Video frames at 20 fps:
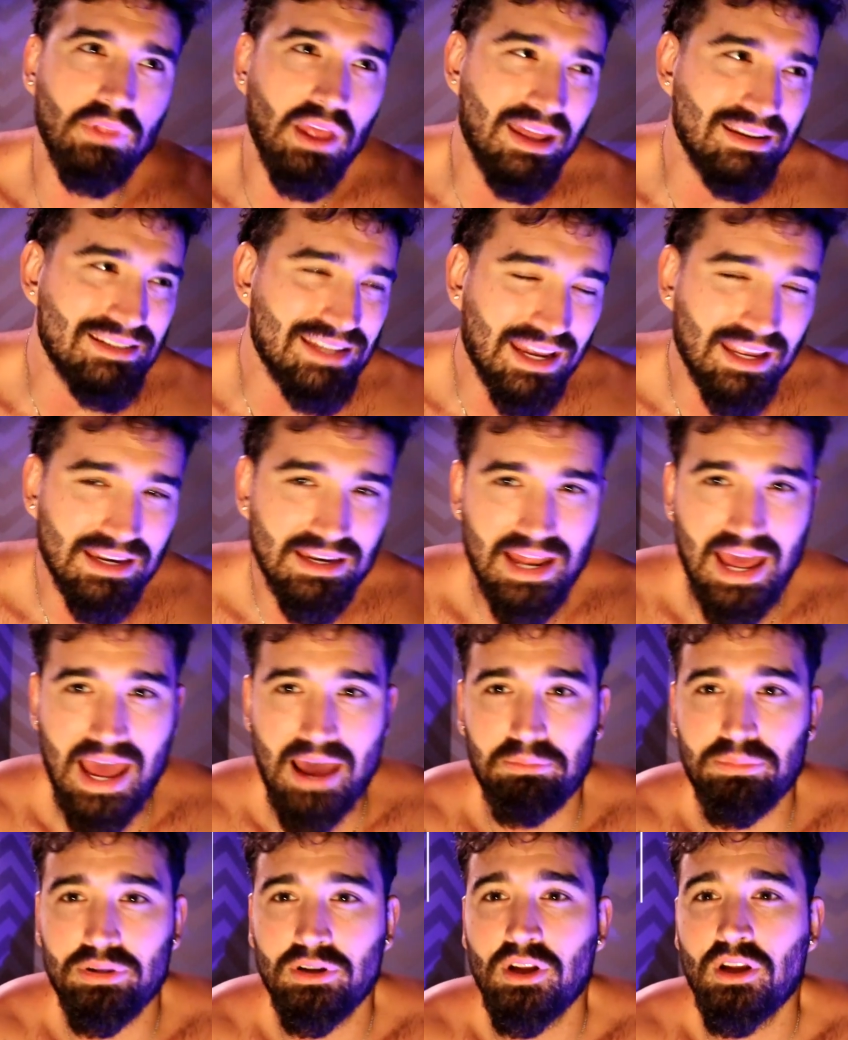and take a
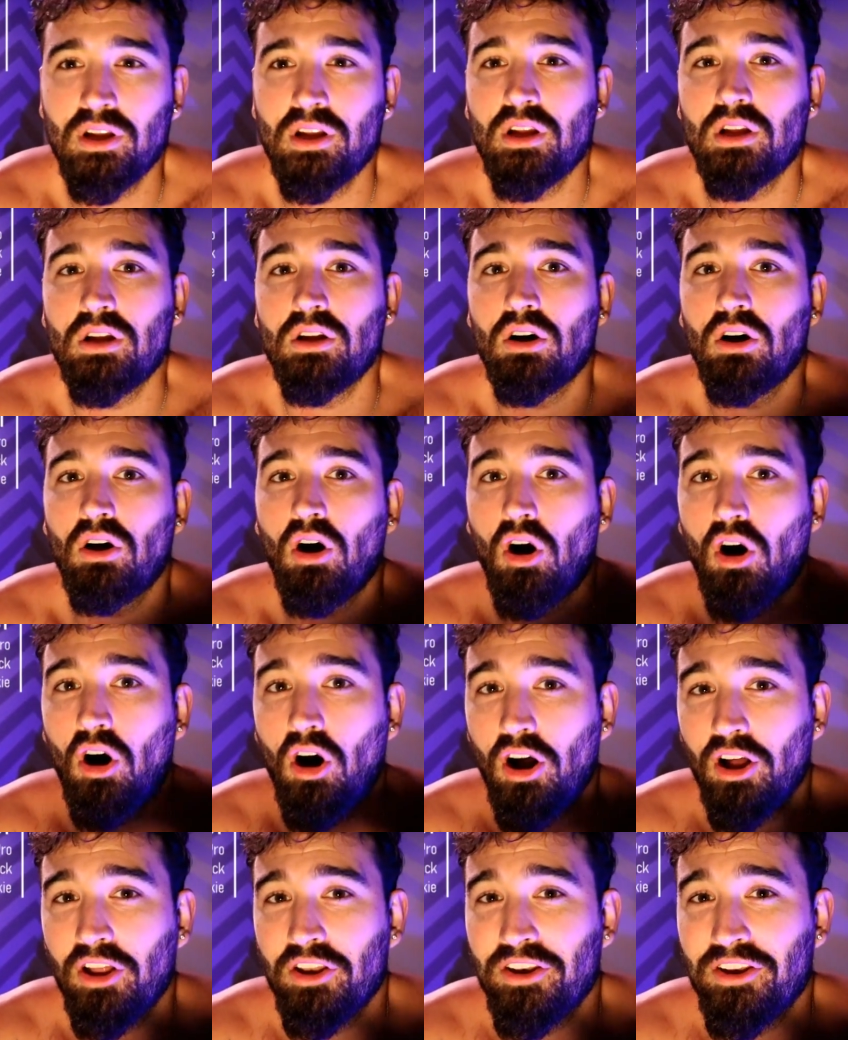nap
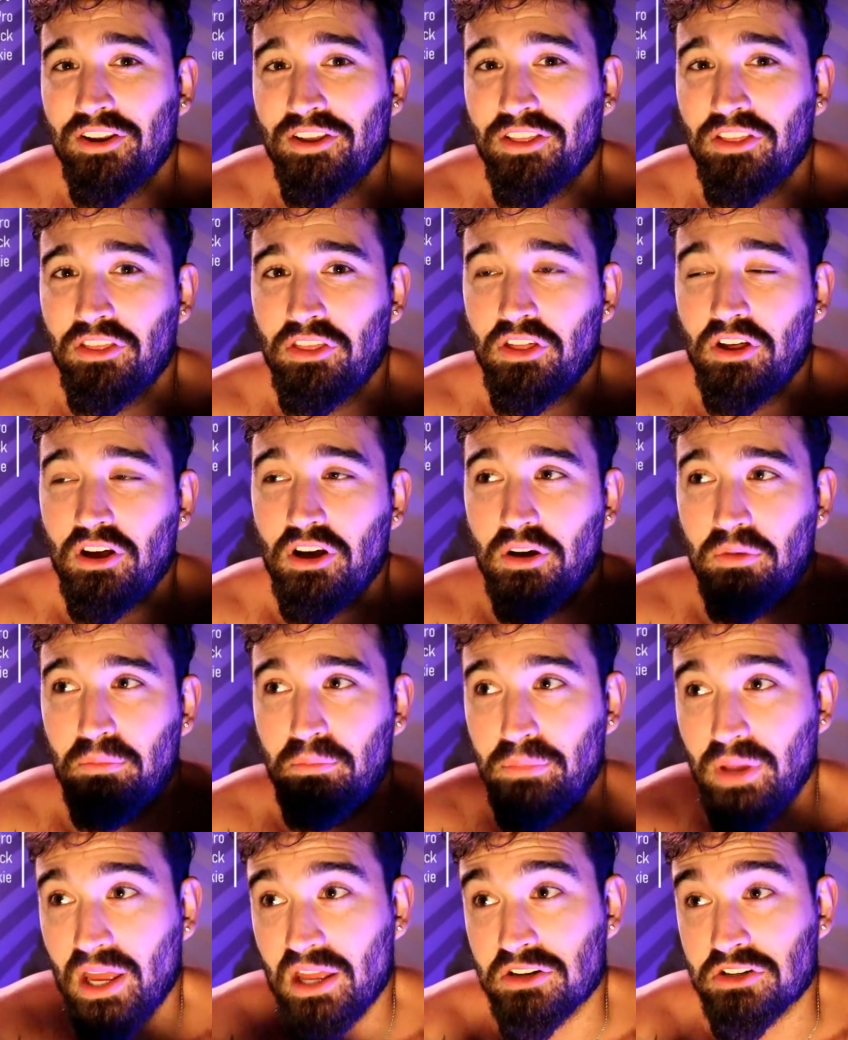on the
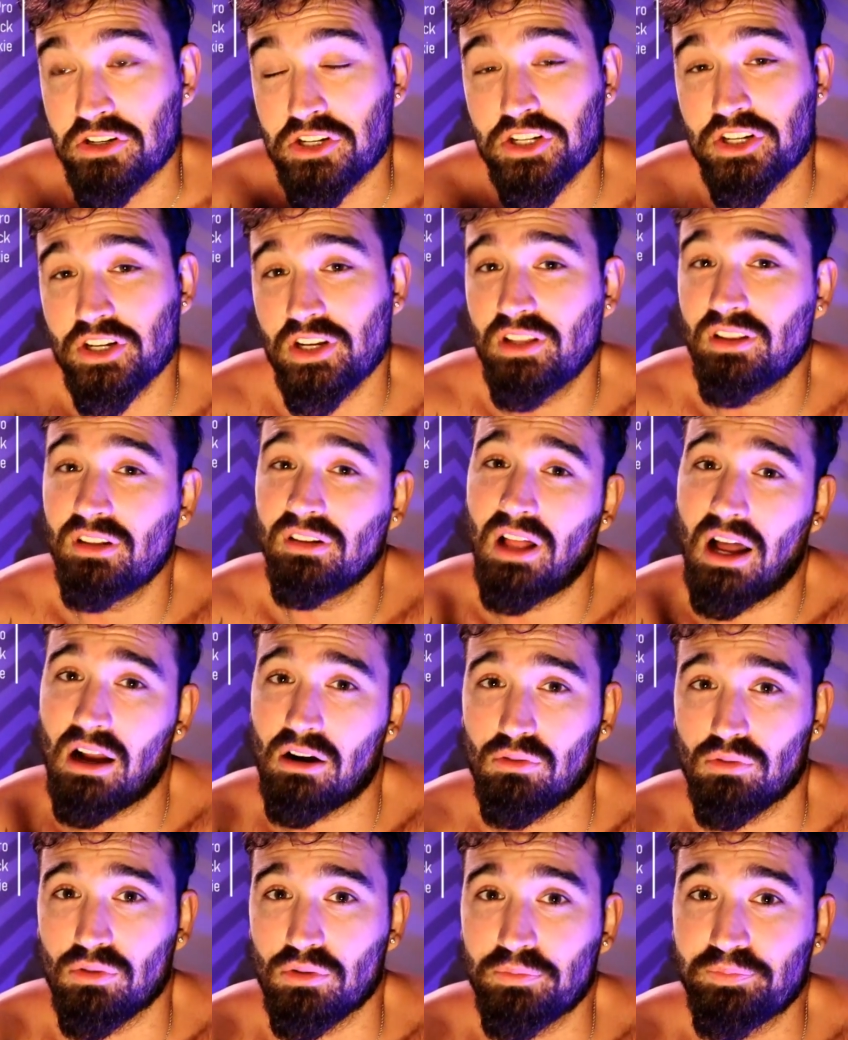bench in the
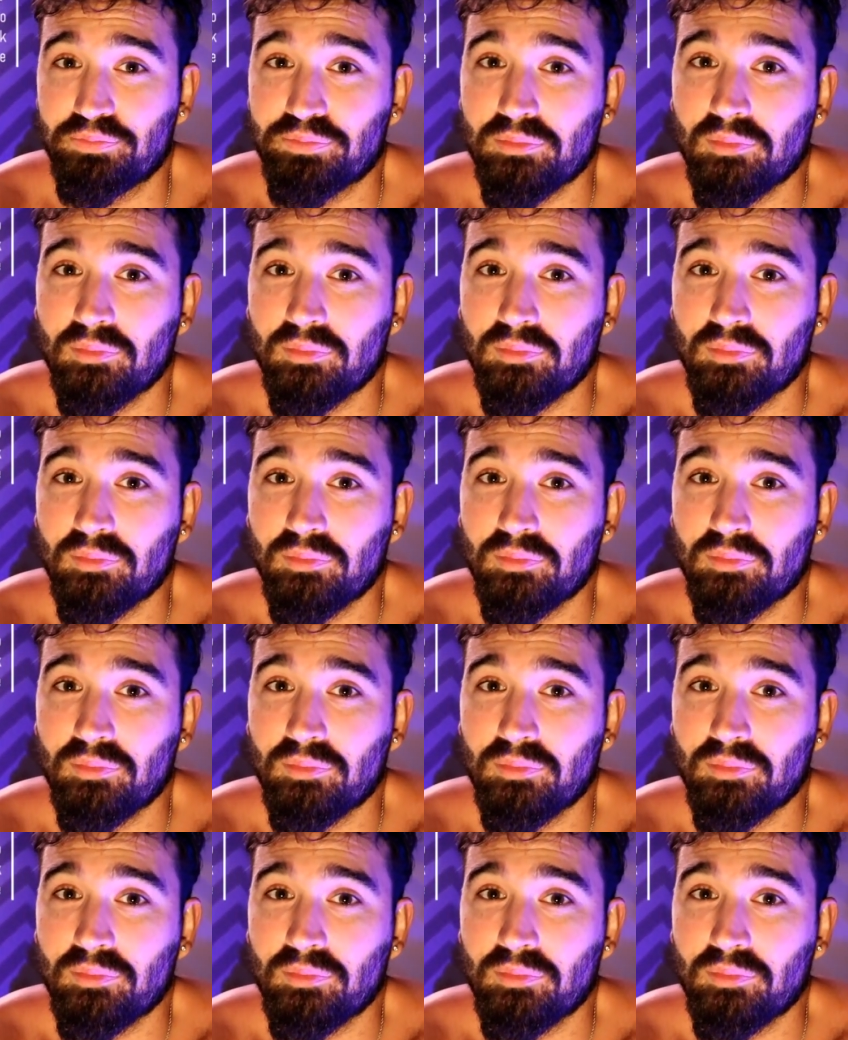locker room.